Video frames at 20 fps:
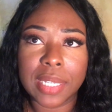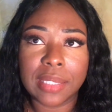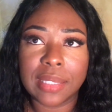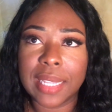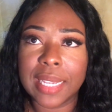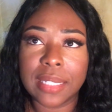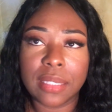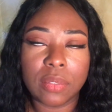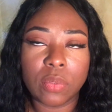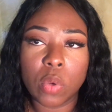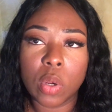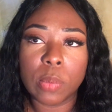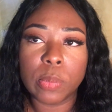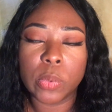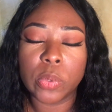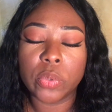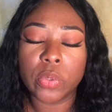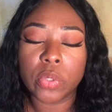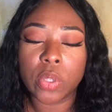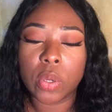That's like
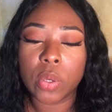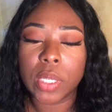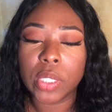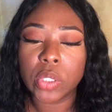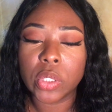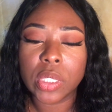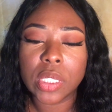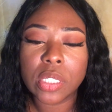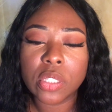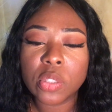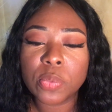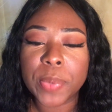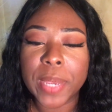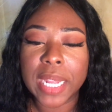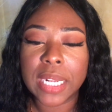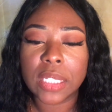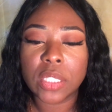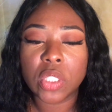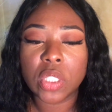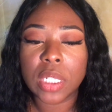normal. So I used to hear
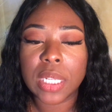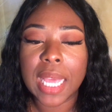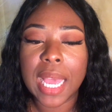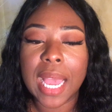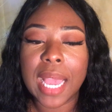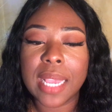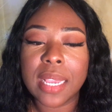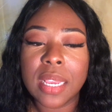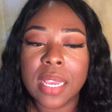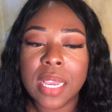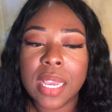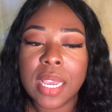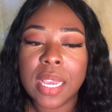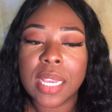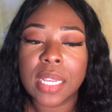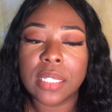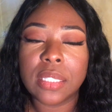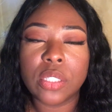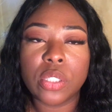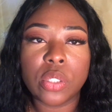Spanish a lot
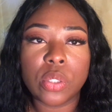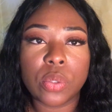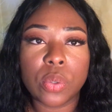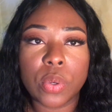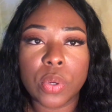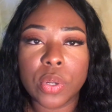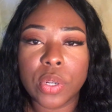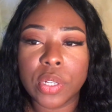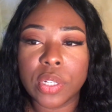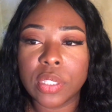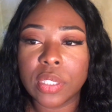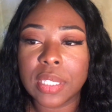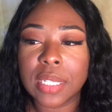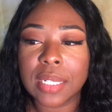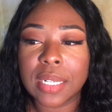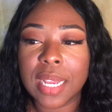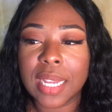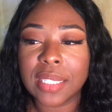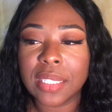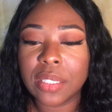in the stores,
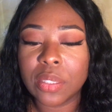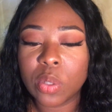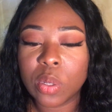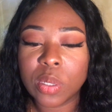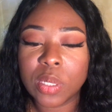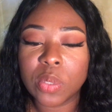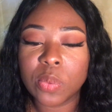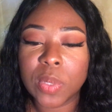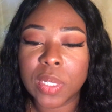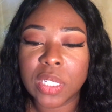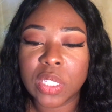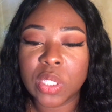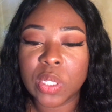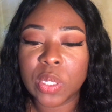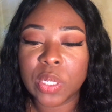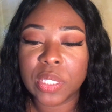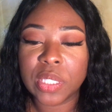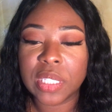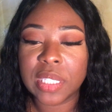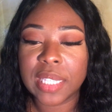and I just always wanted to
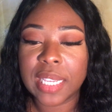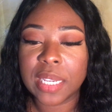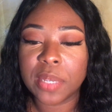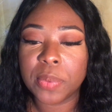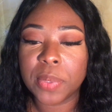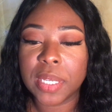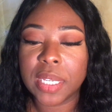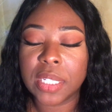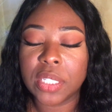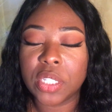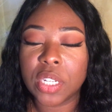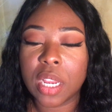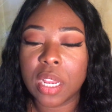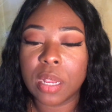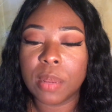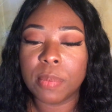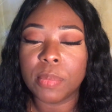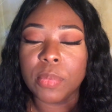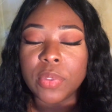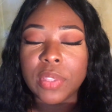learn the language.
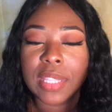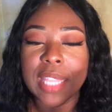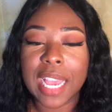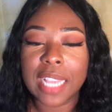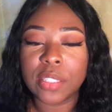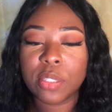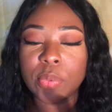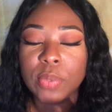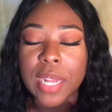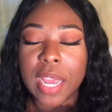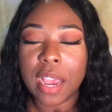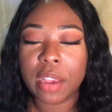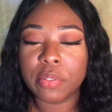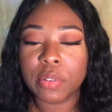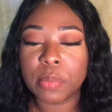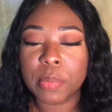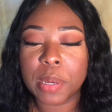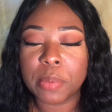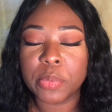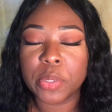Um, that's when I
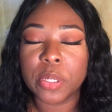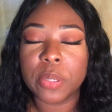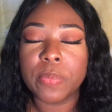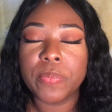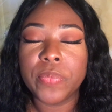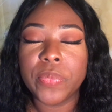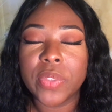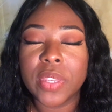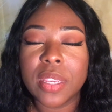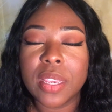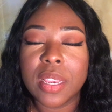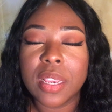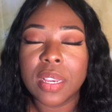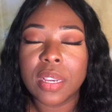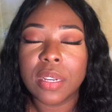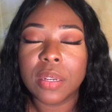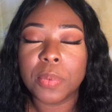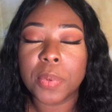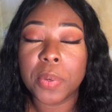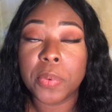remember.
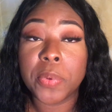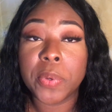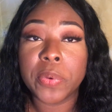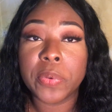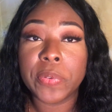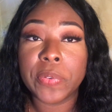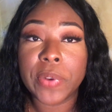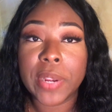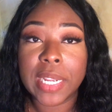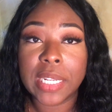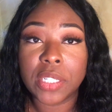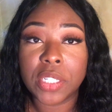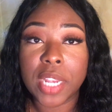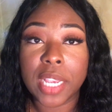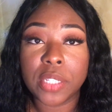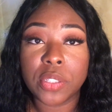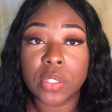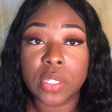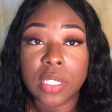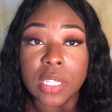Well, with French, I
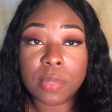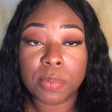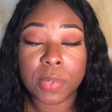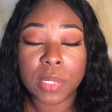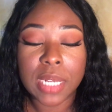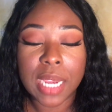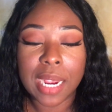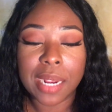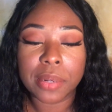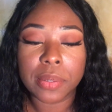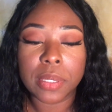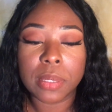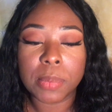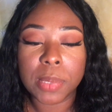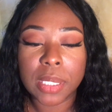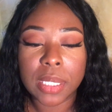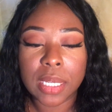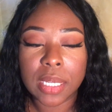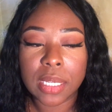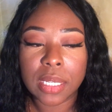used to keep a diary
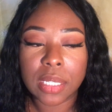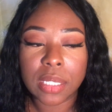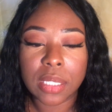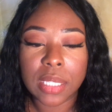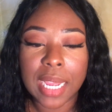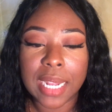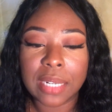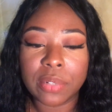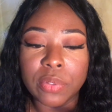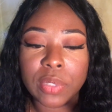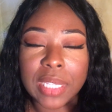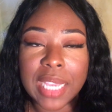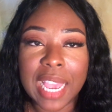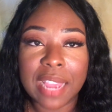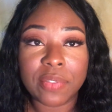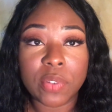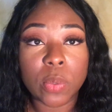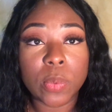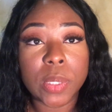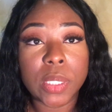because I didn't really
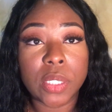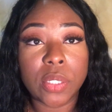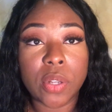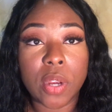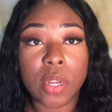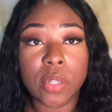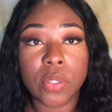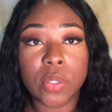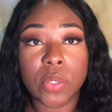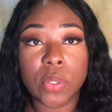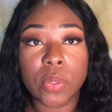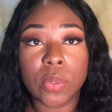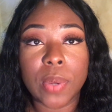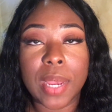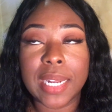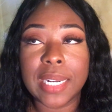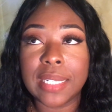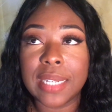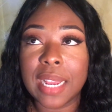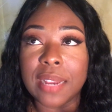have no one to talk to.
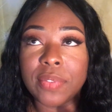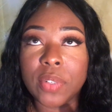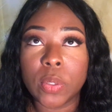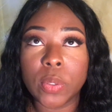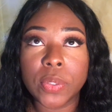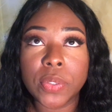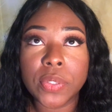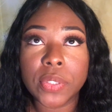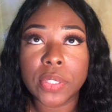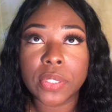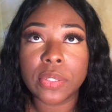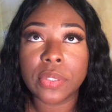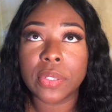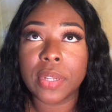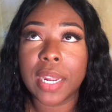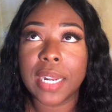I didn't have an older sister.